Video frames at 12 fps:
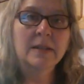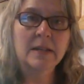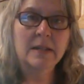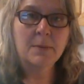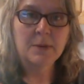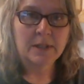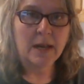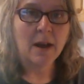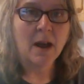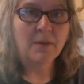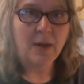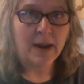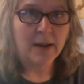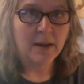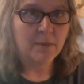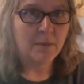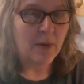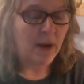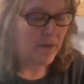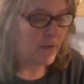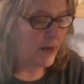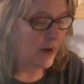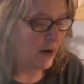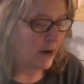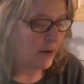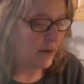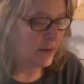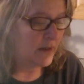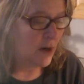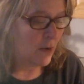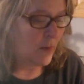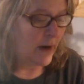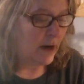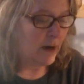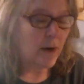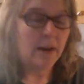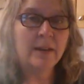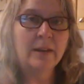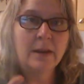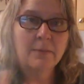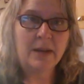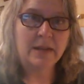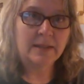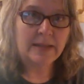60% off item of their stoneware. It can be a